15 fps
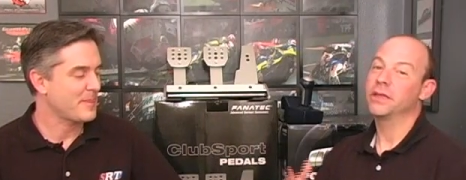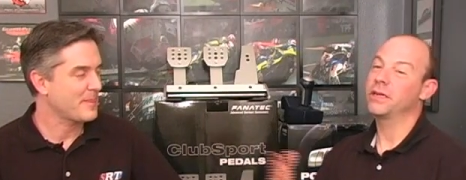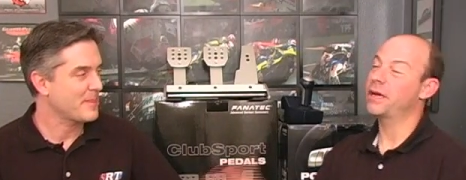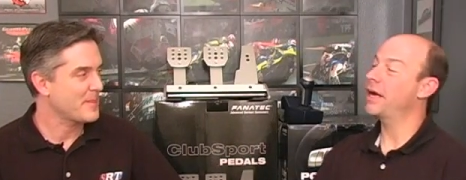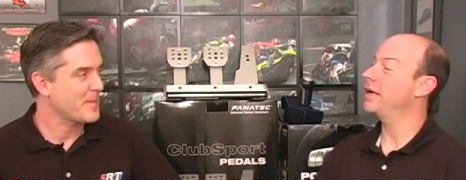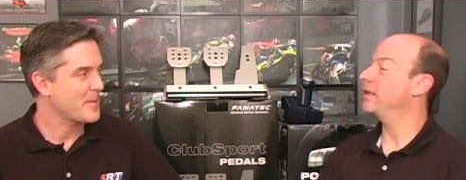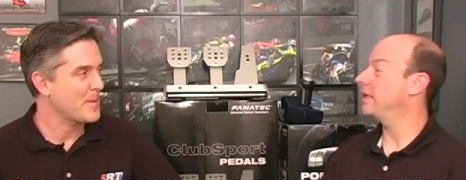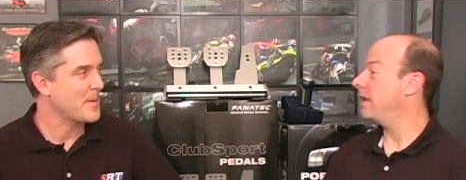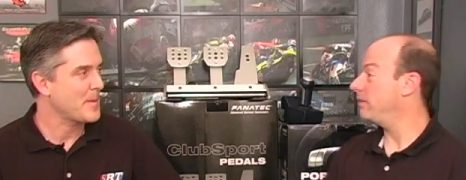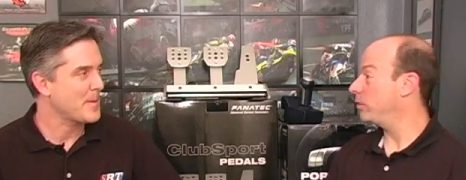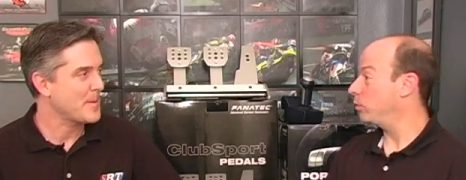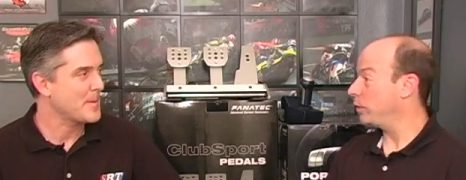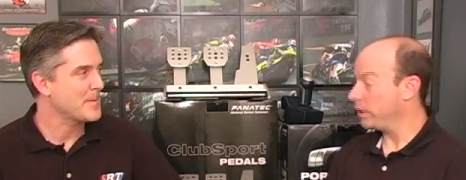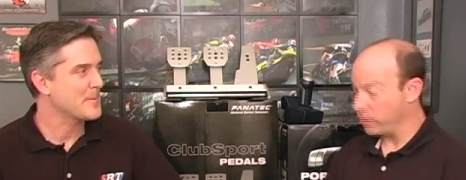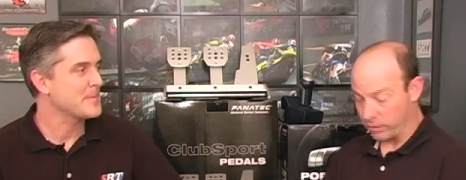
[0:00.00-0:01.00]
Speaker 1: the
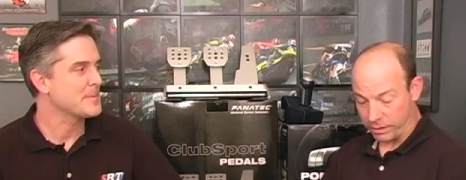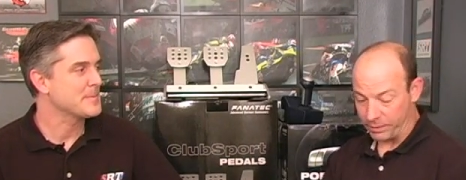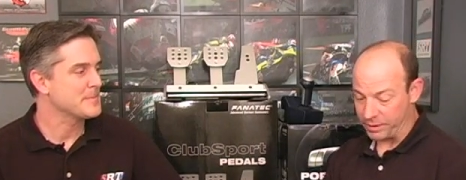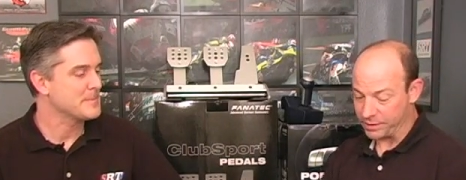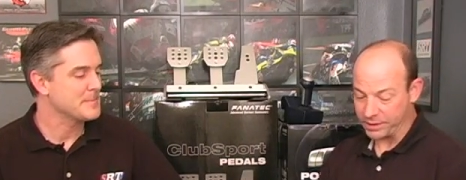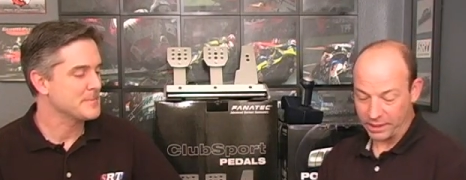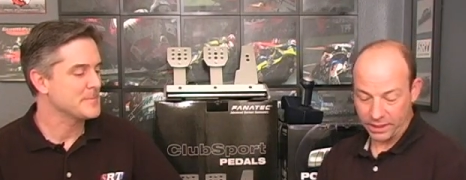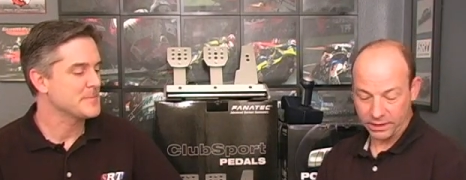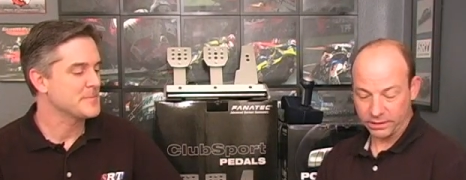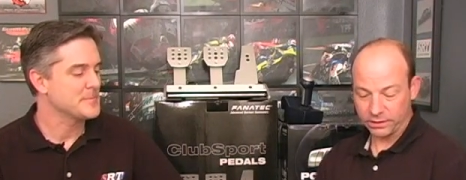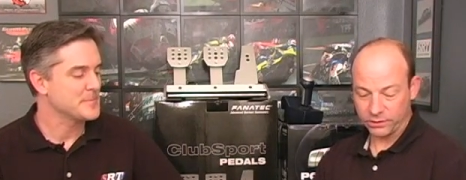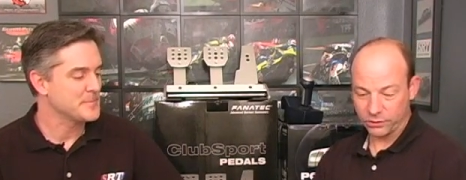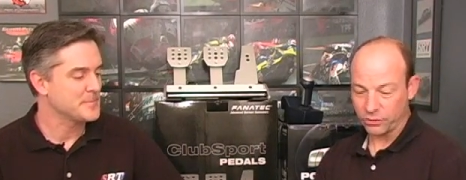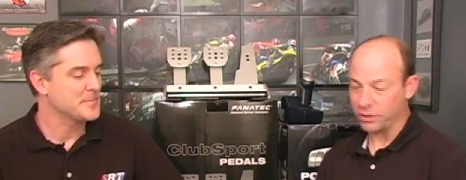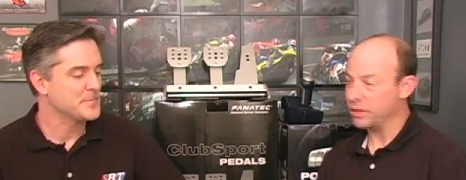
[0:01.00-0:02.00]
911 wheel, I mean,
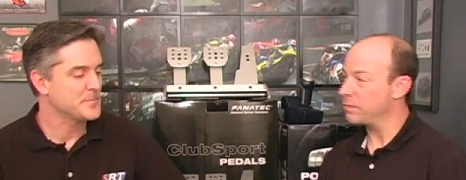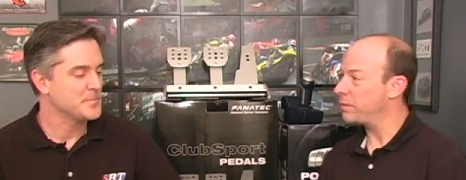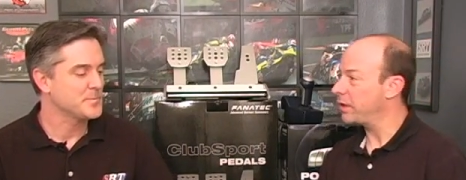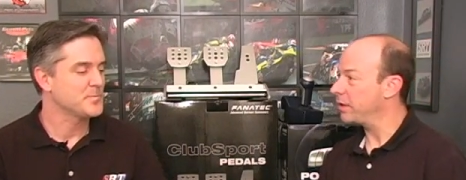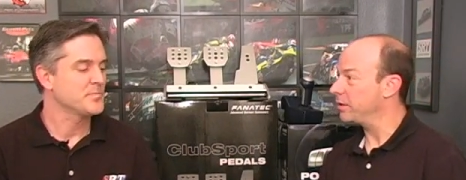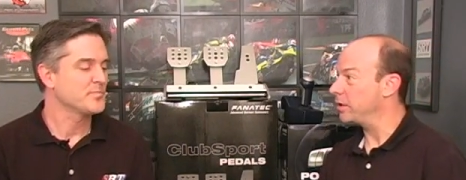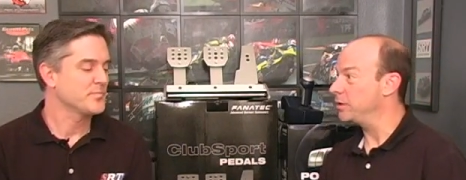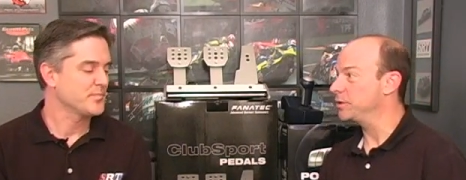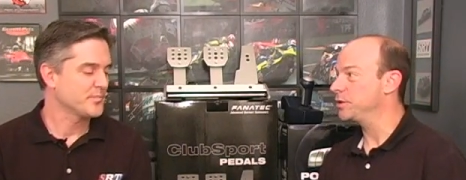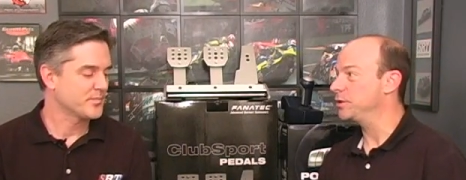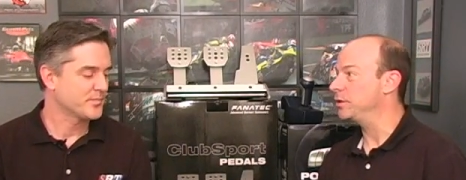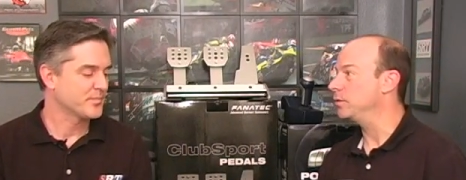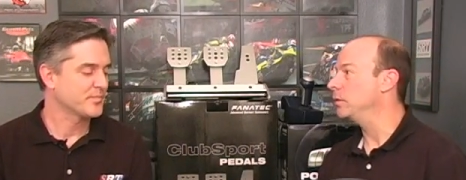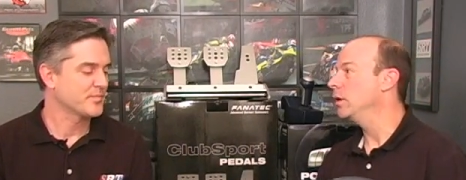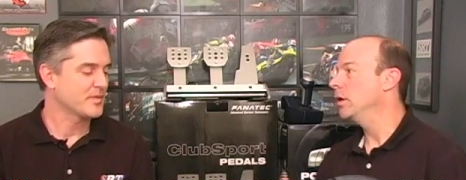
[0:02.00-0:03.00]
sort of comparing those
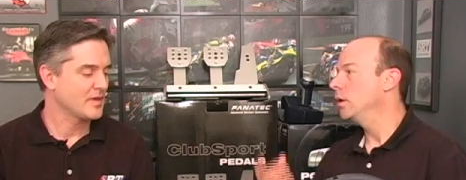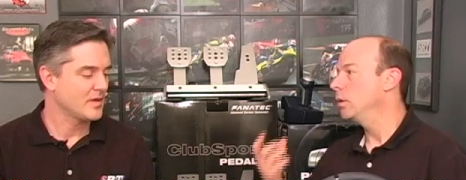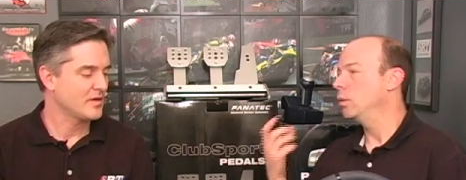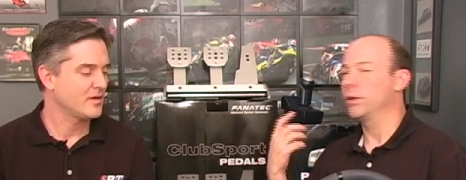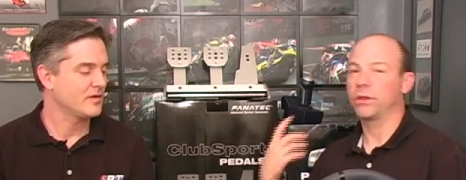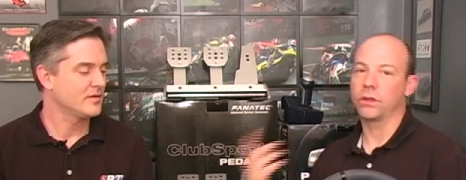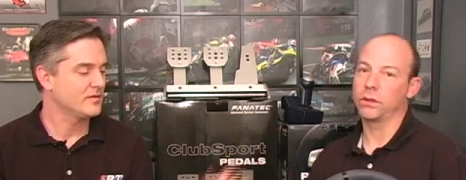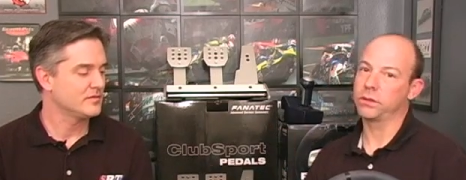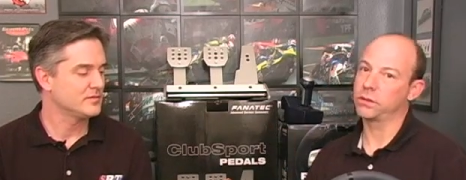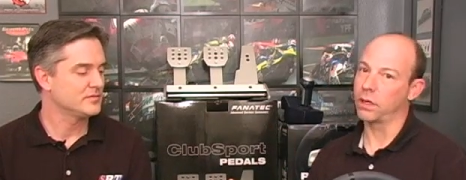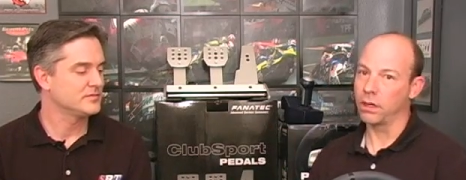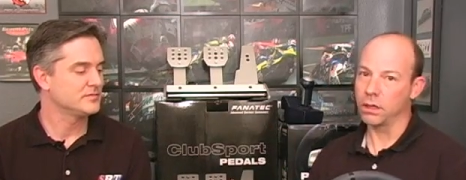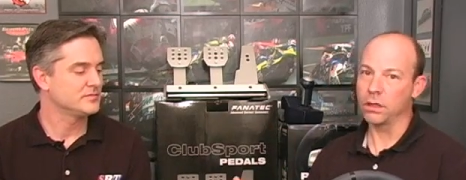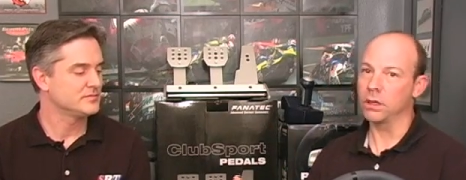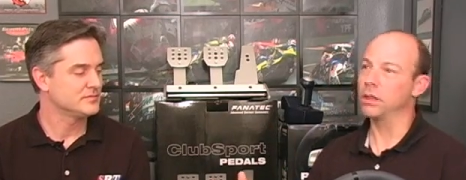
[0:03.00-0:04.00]
two with the
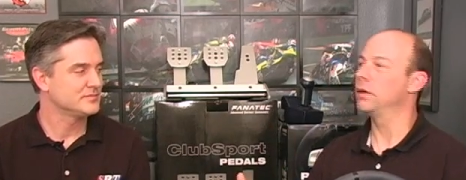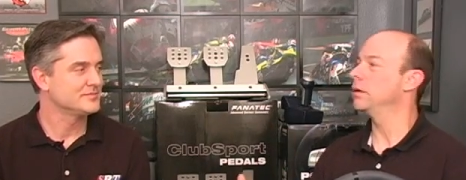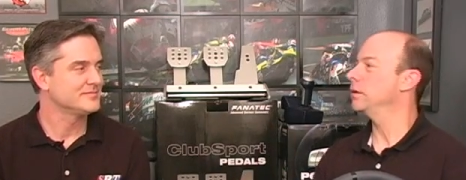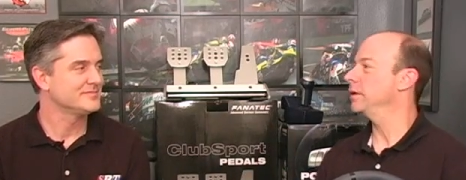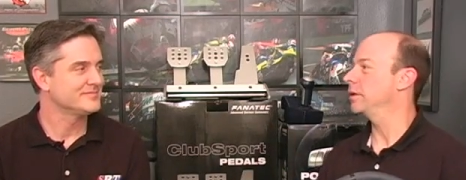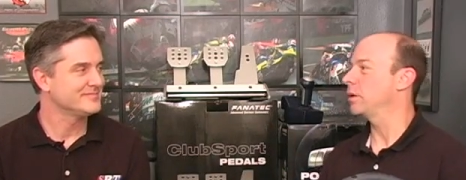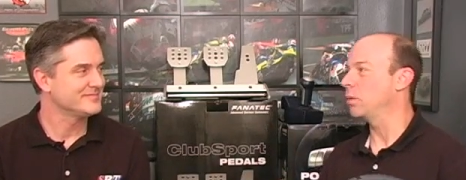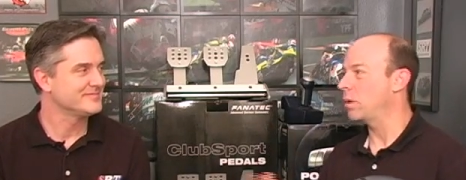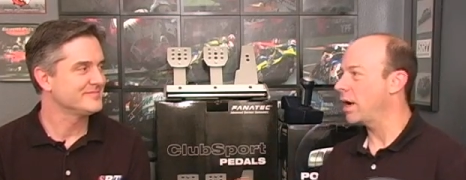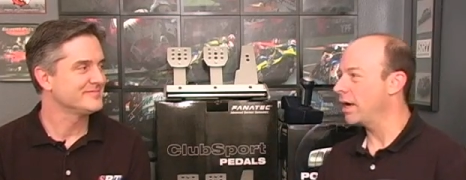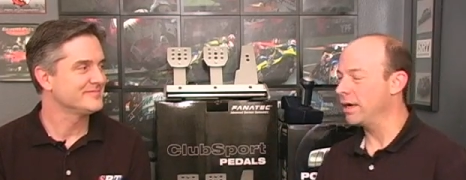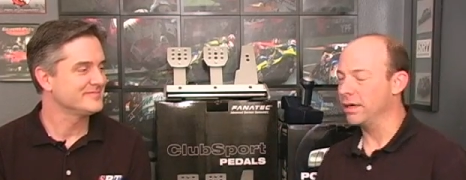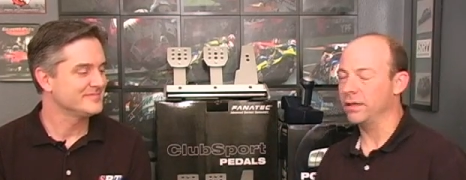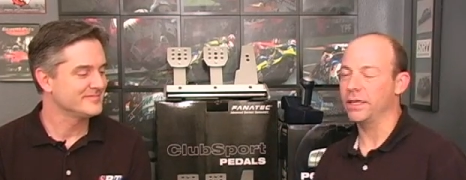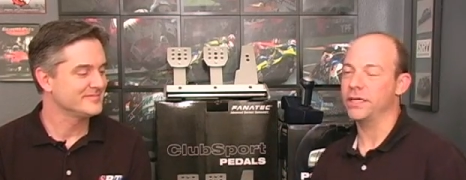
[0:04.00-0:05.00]
dongle and the
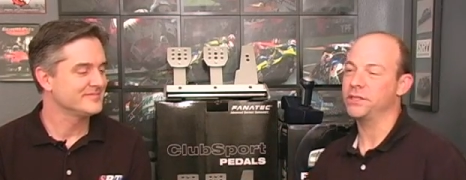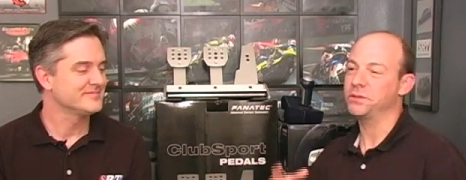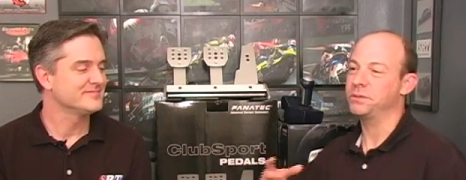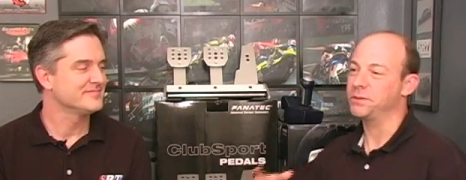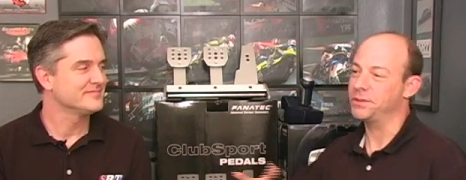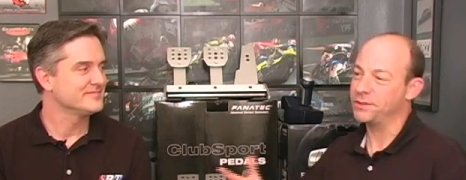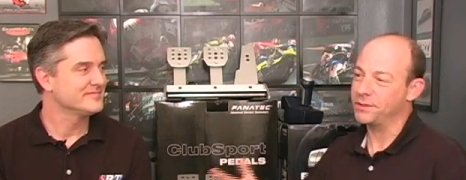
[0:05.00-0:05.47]
wireless